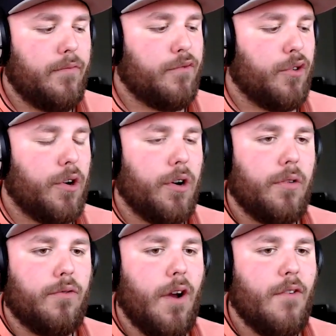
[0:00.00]

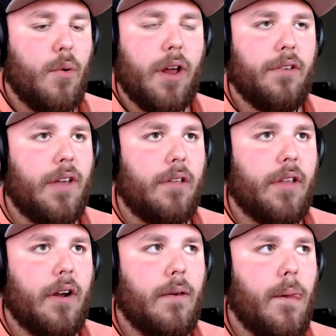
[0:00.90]
For everyone else out
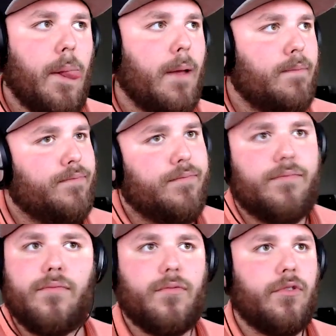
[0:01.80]
there,
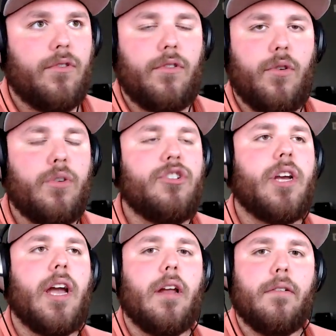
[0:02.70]
do what you
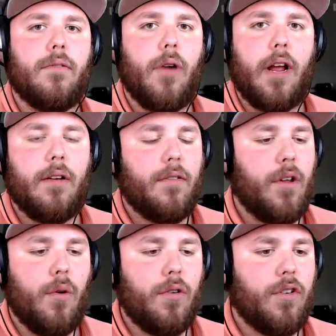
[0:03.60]
can, right?
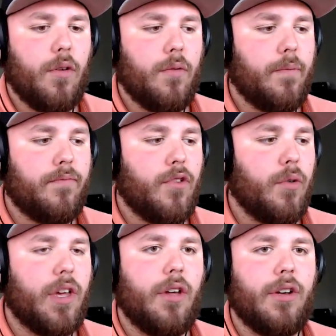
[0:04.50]
Don't
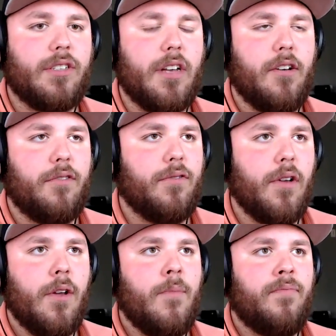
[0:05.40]
kill yourself.
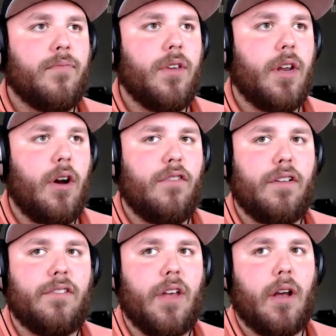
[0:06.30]
You know, if
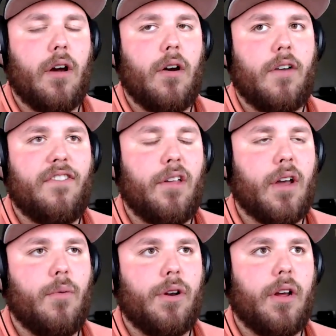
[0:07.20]
it's like, oh, I feel
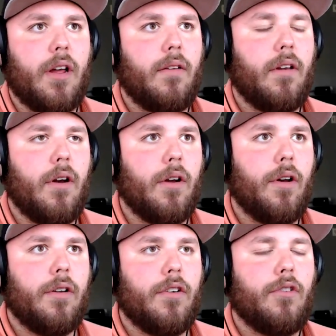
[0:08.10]
like I want to, you
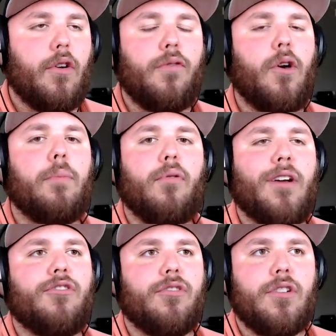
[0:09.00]
know, don't feel
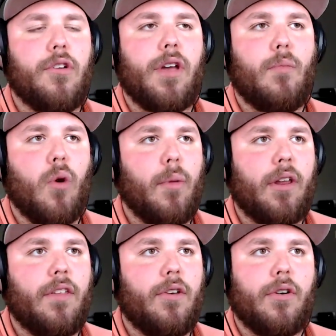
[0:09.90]
pressured to donate more
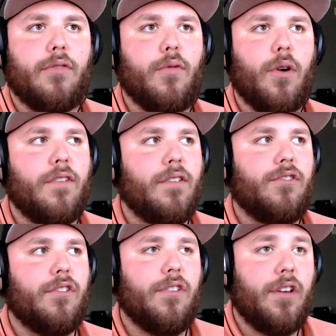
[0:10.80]
money than you can afford. If it's
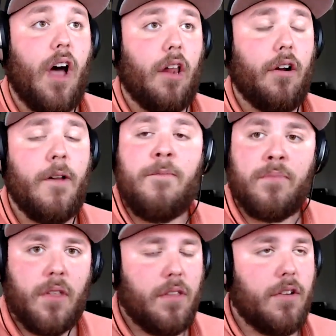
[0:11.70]
just $1,
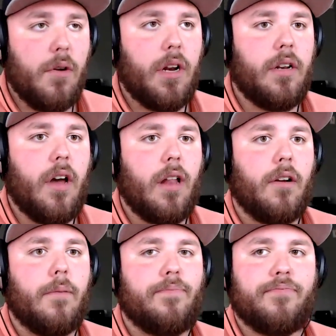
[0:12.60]
then donate $1.